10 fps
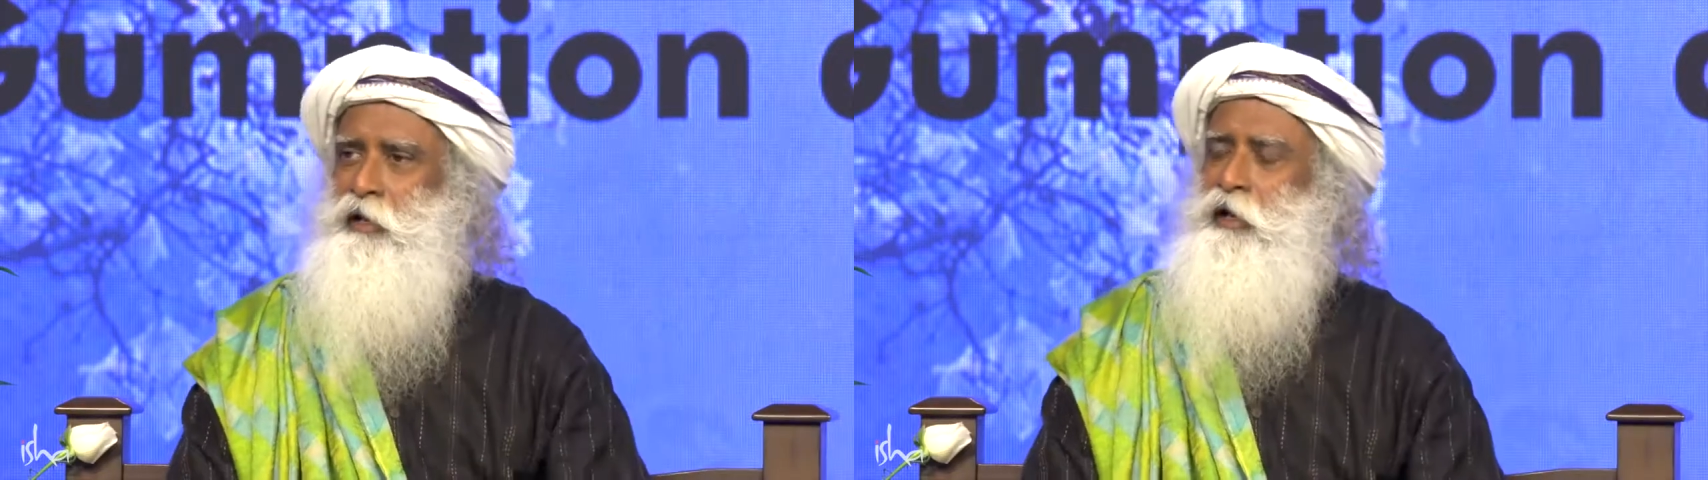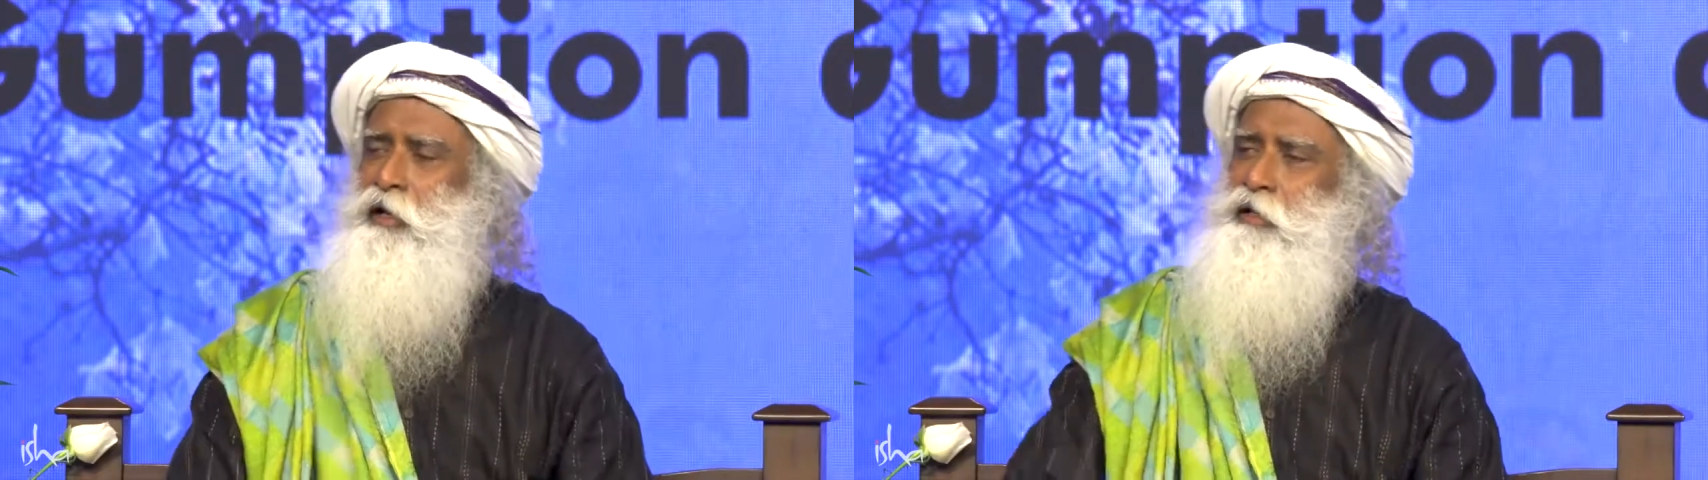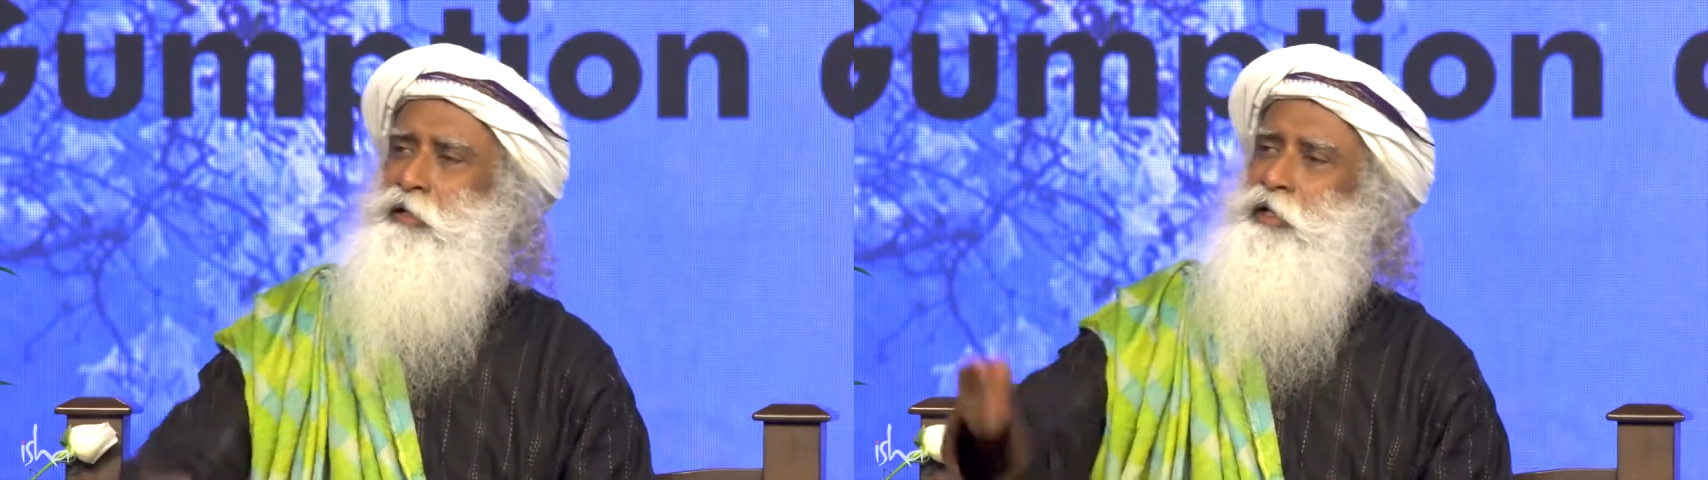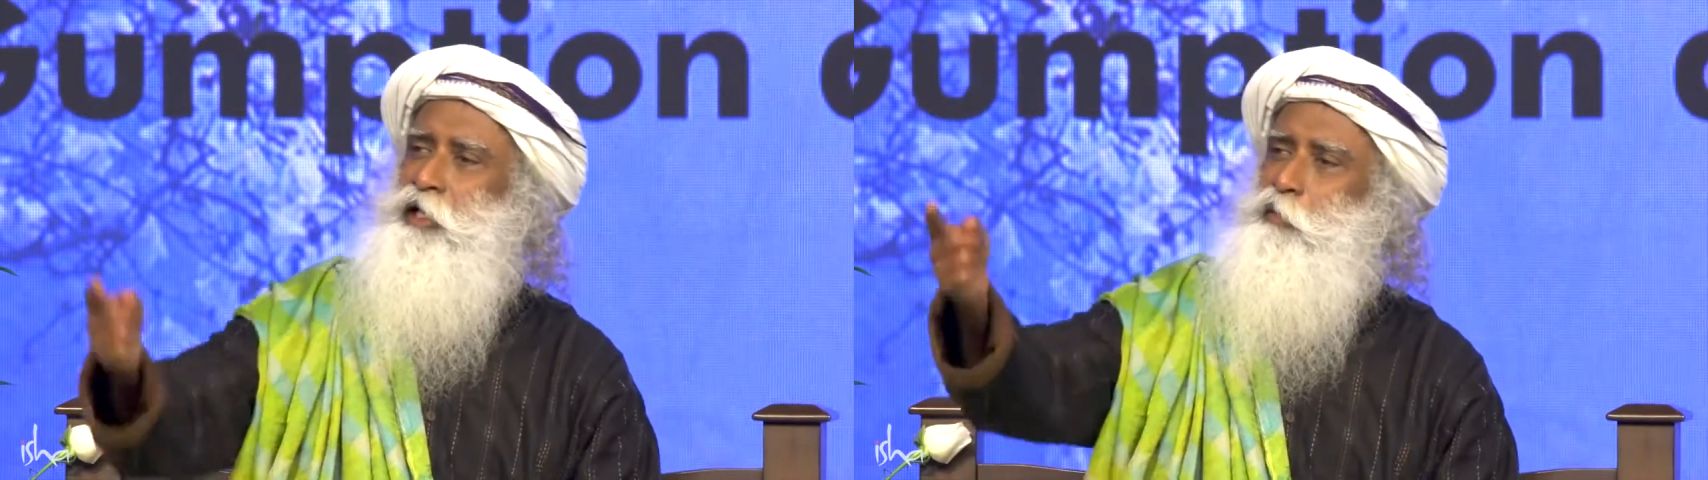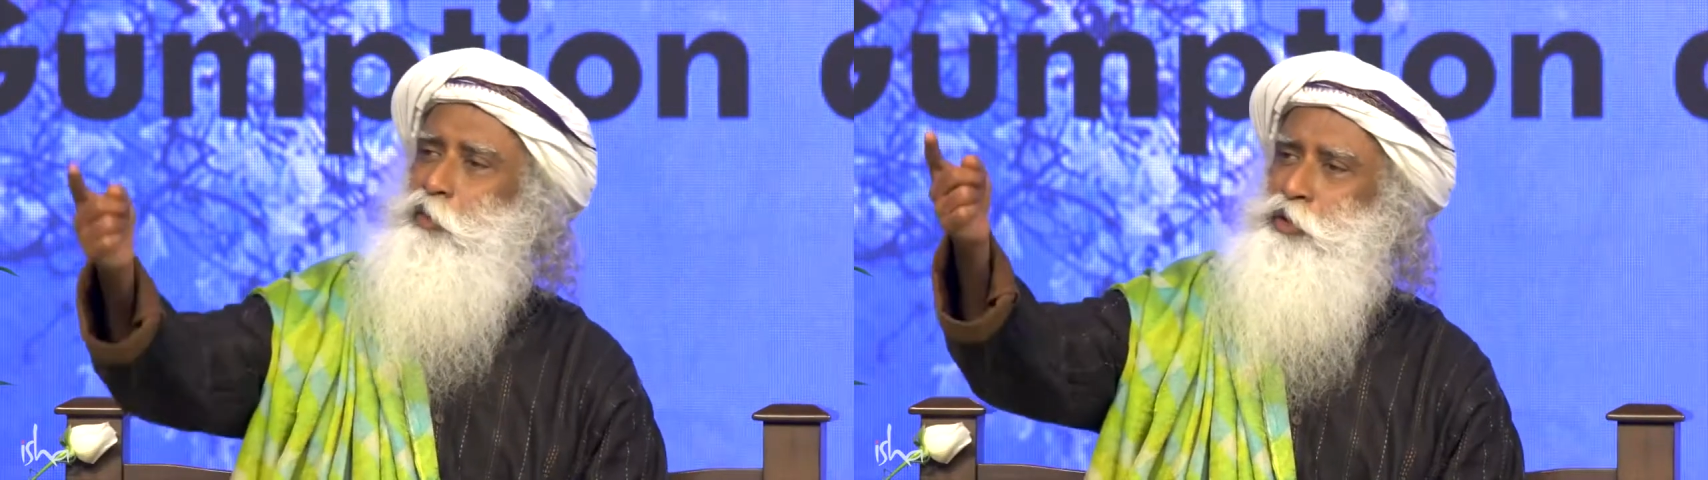Another
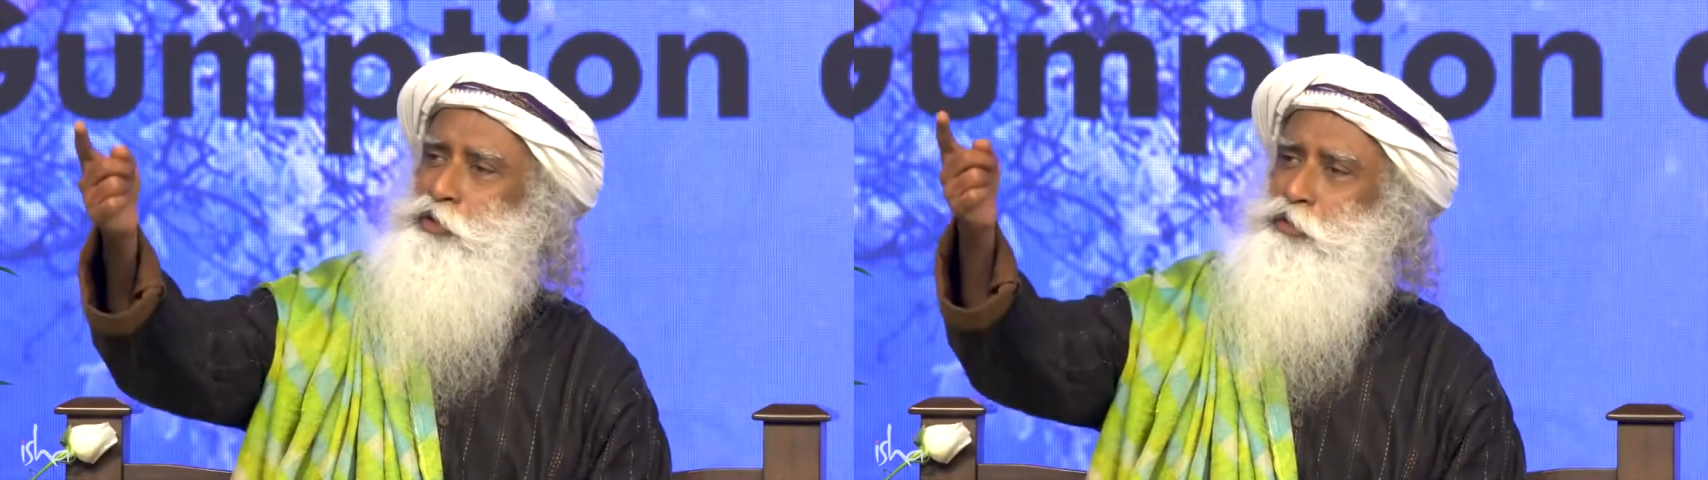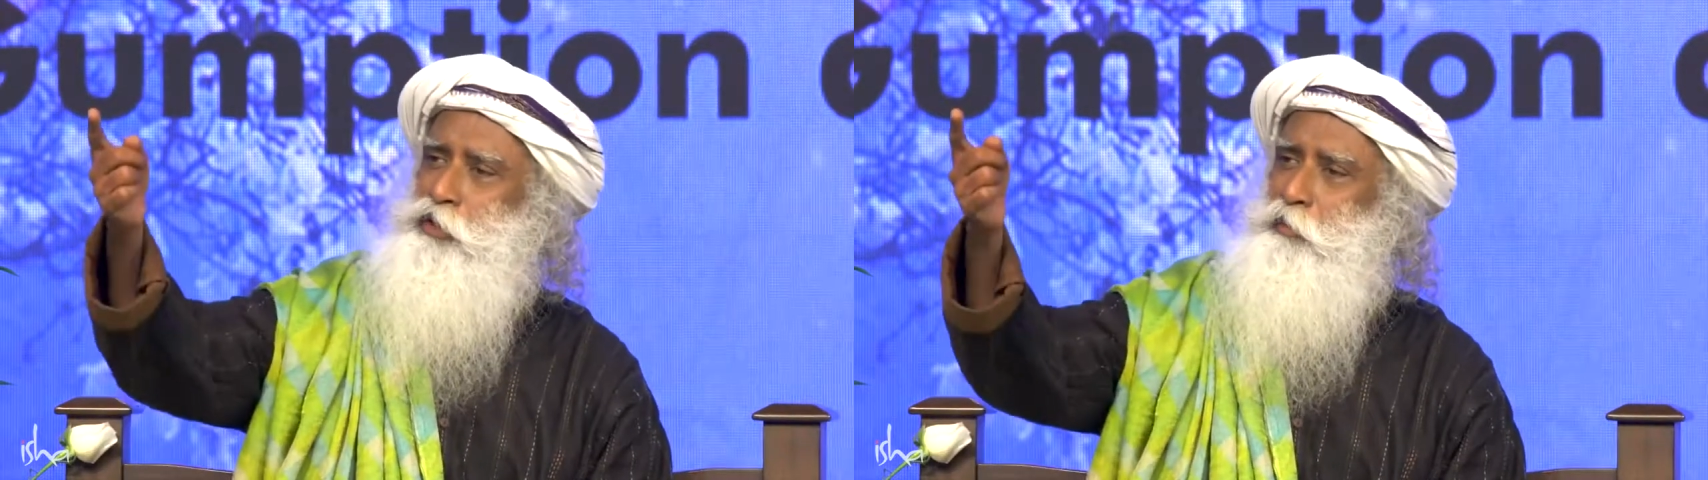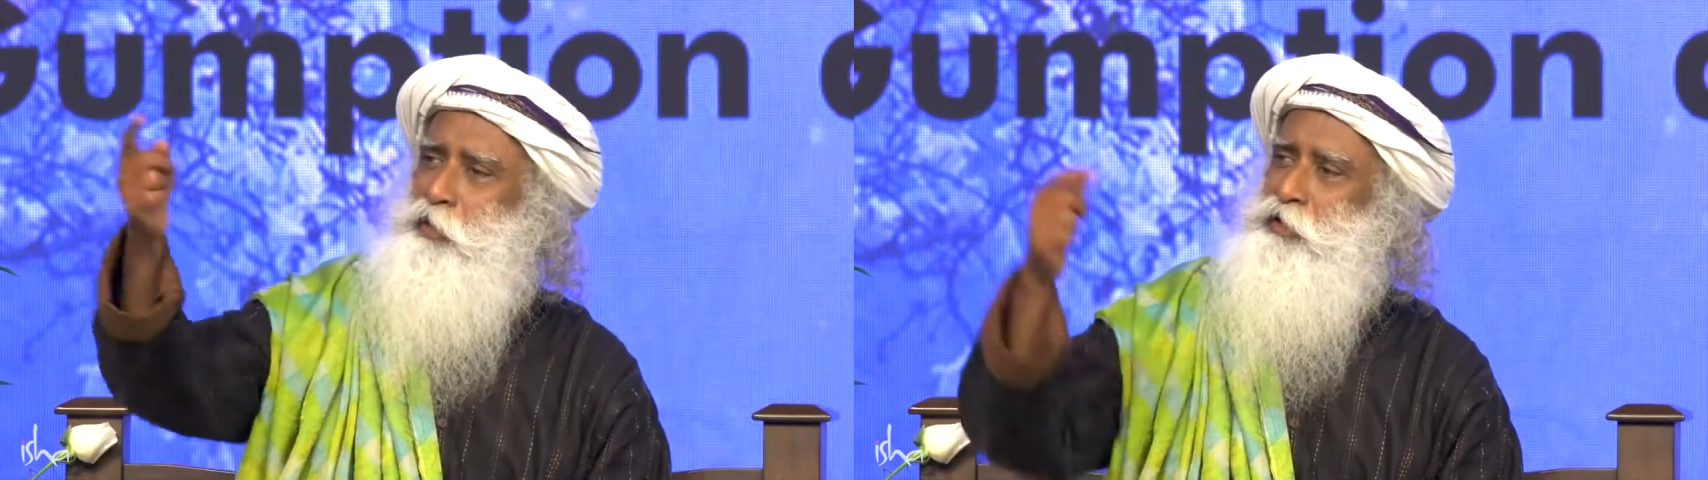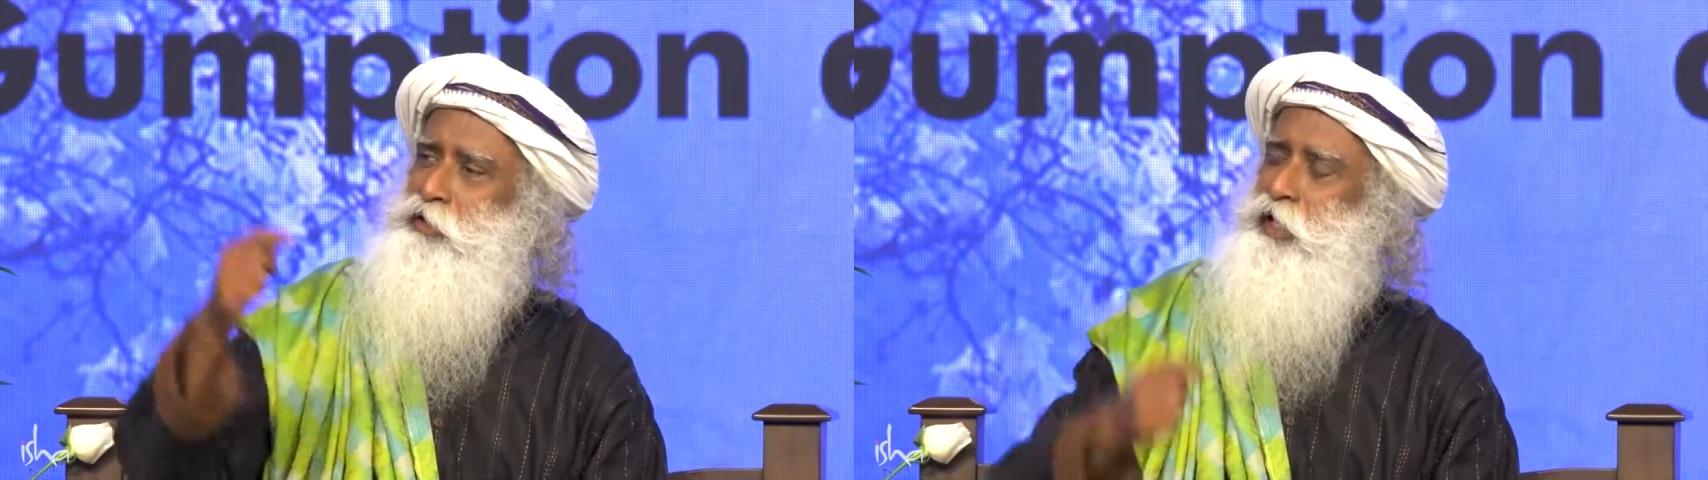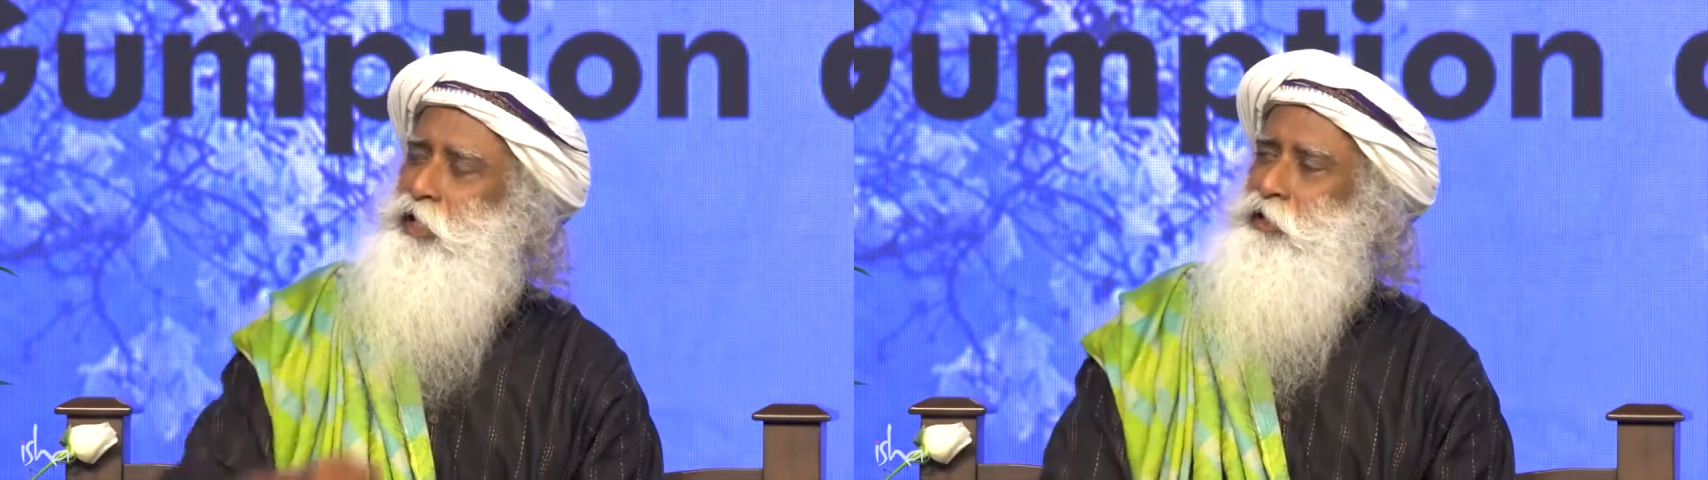little boy stood up and
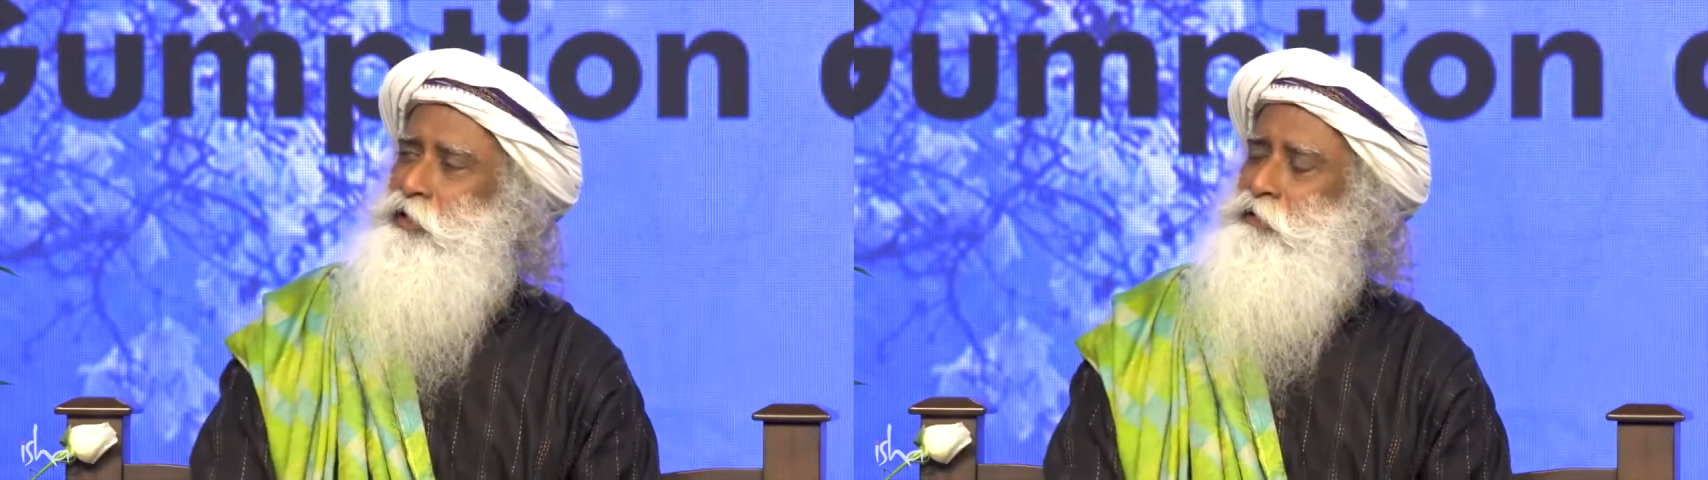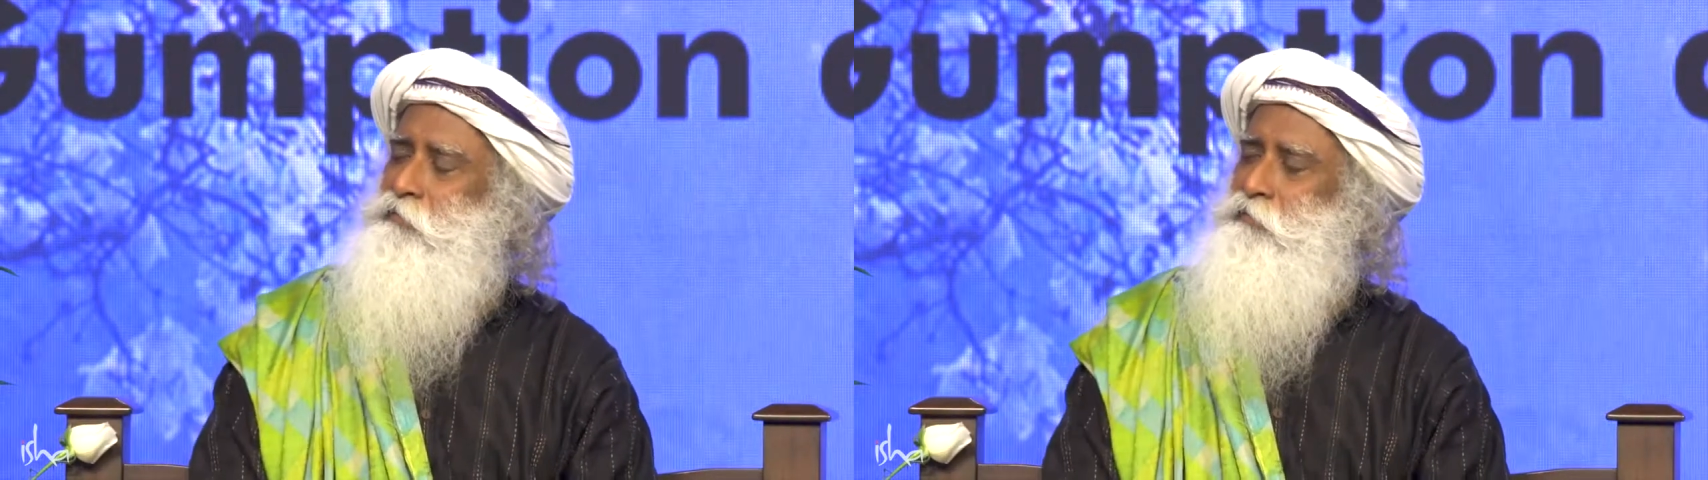said,